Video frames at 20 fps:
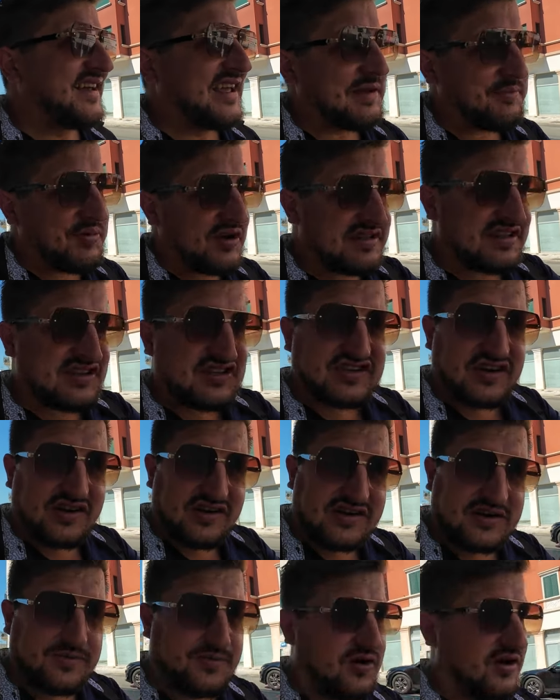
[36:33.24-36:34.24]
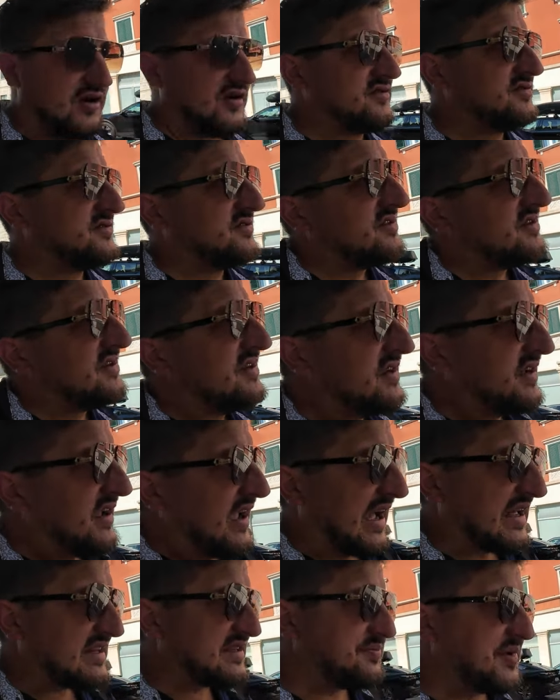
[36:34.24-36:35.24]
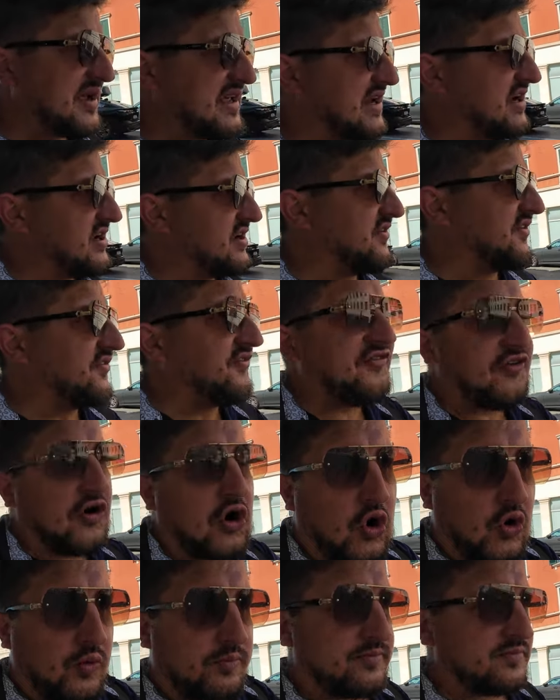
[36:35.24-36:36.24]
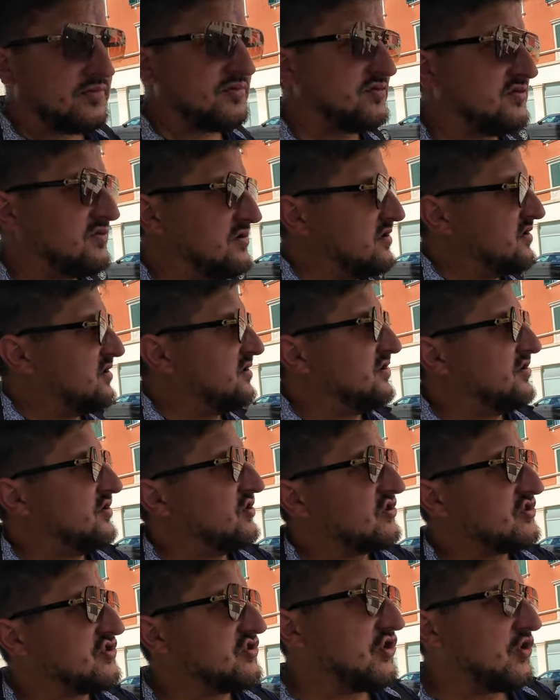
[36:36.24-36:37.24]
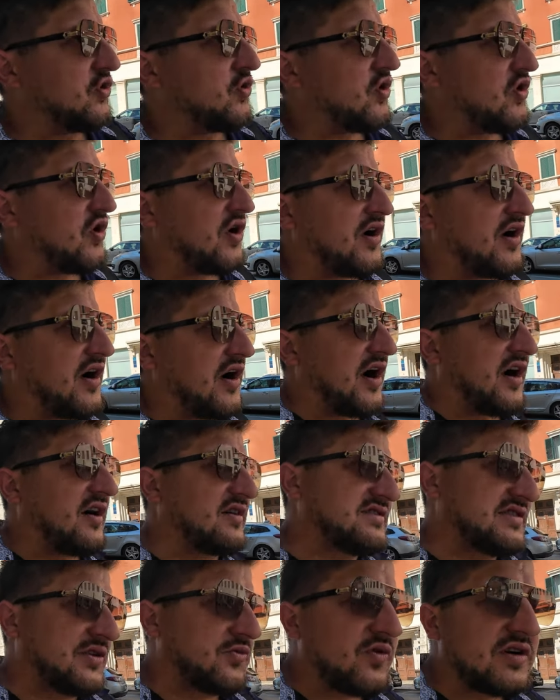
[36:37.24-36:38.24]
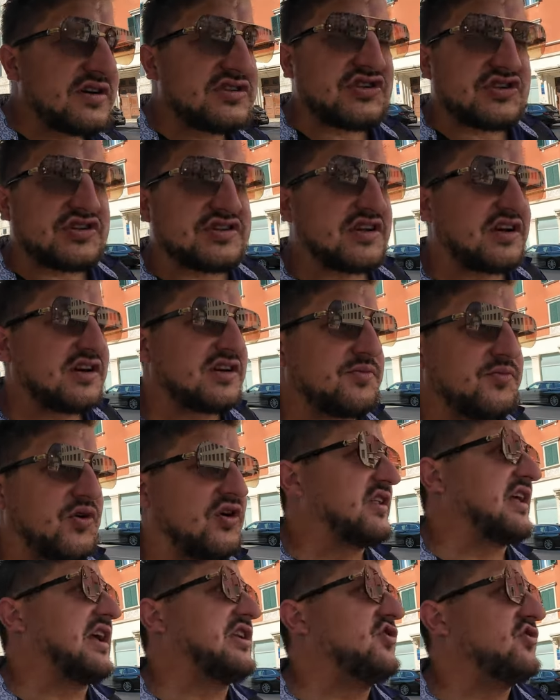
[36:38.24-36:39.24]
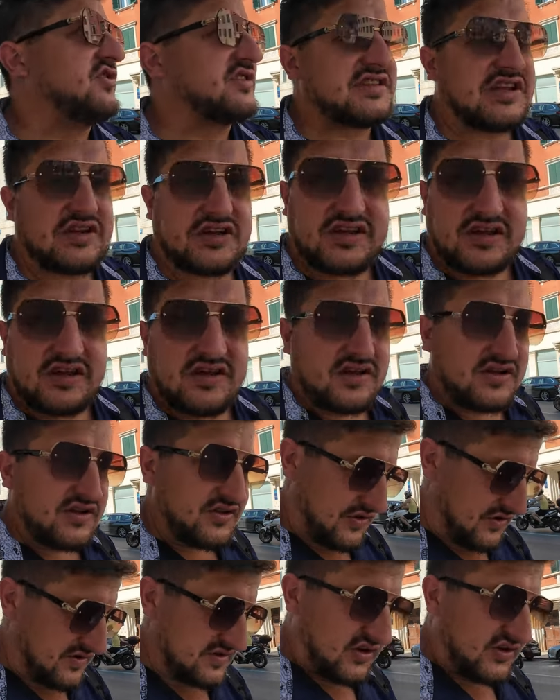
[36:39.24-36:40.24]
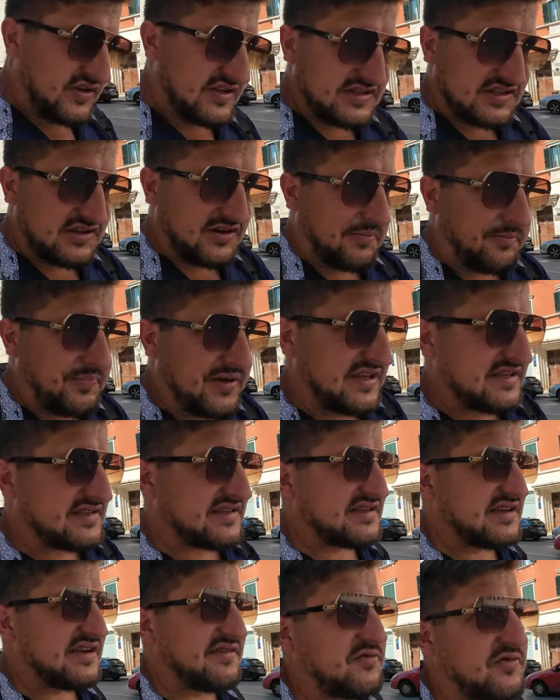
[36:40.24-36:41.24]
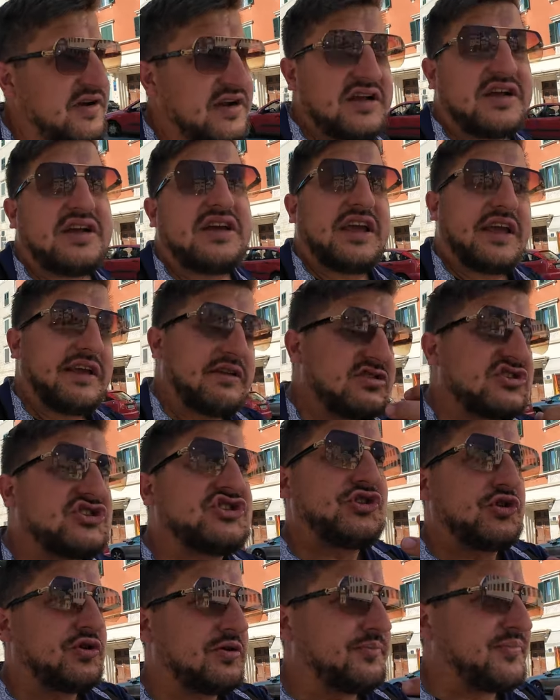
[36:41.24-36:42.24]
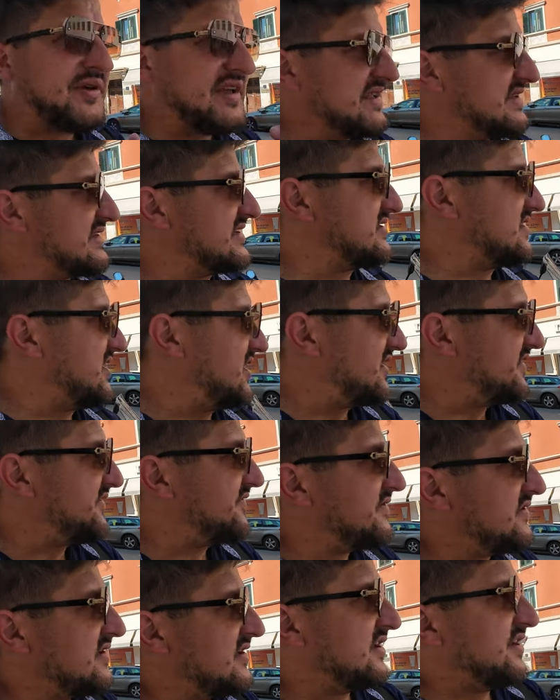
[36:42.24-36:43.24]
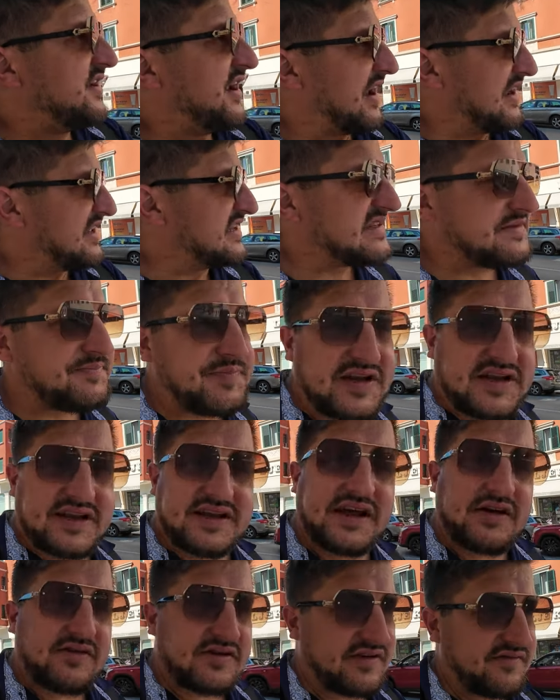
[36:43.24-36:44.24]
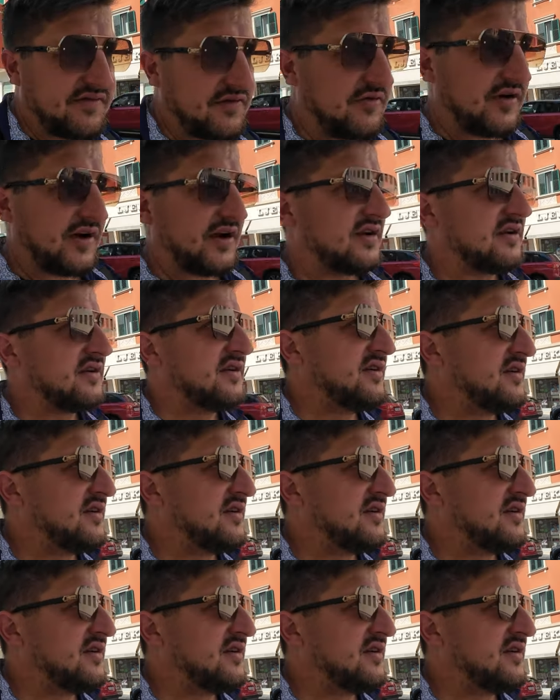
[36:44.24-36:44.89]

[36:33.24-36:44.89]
He bought this soccer ball. It's made out of foam. So I was like, where's your soccer ball? And I noticed that there's all these little pieces everywhere. He was chewing pieces off and he spit it out everywhere.